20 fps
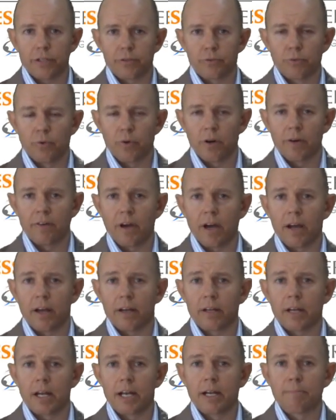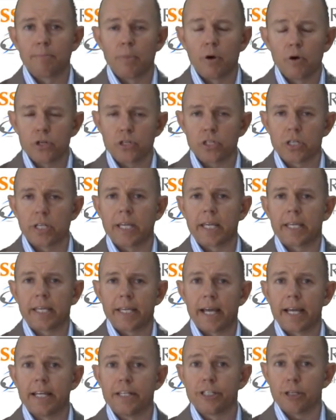through an emotionally
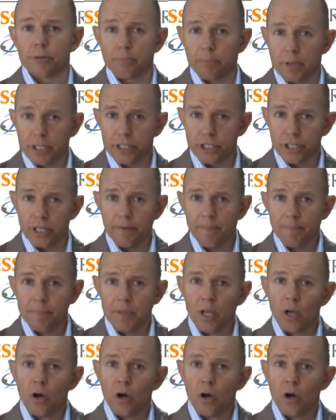engaging picture